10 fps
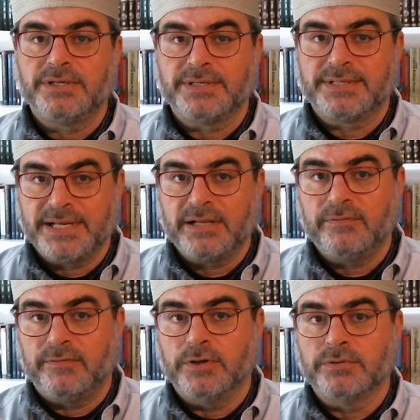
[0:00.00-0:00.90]
to cell
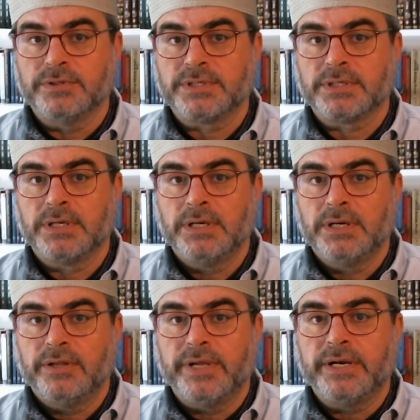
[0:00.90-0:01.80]
phones
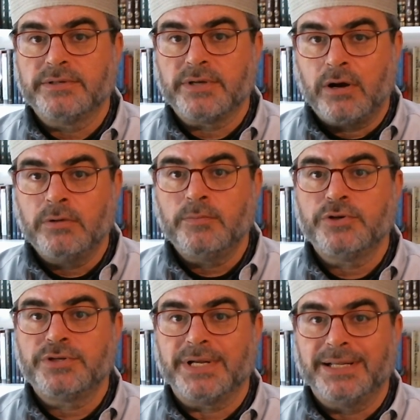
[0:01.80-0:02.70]
that has
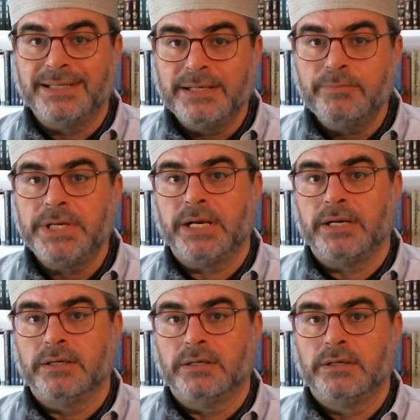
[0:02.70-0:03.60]
almost
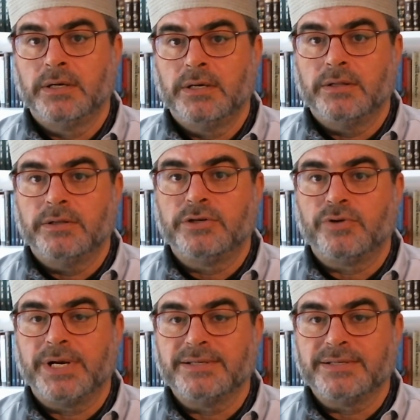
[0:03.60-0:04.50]
eliminated the
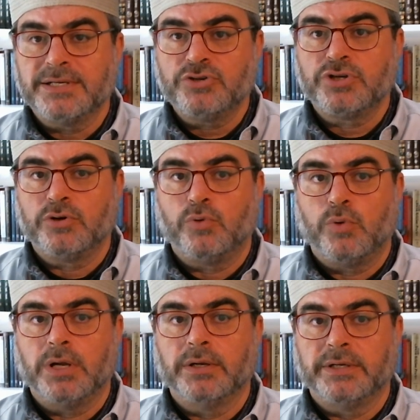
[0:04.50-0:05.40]
transition
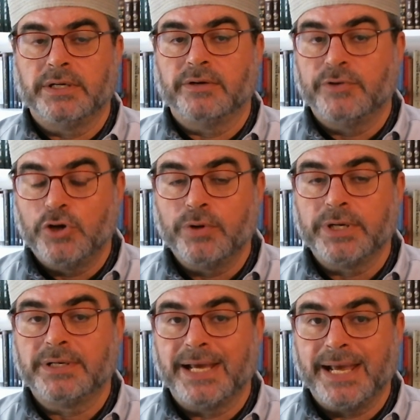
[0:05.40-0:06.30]
quality of going
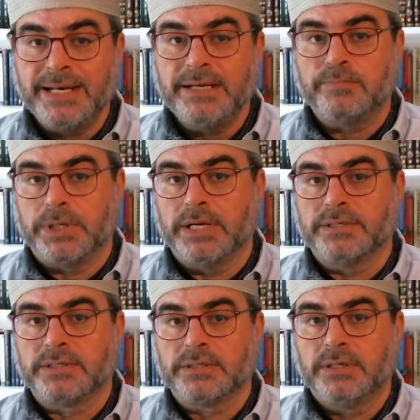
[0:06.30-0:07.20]
to any
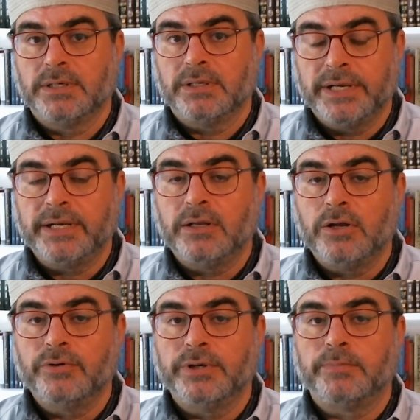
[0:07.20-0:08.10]
place, let
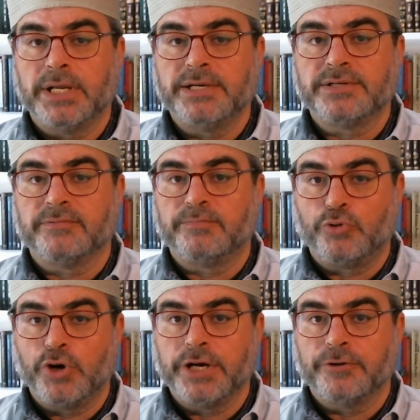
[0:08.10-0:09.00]
alone a place of
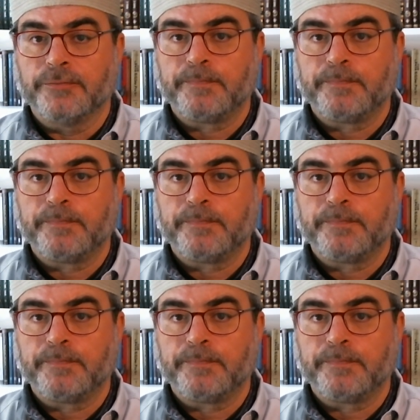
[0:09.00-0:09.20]
prayer.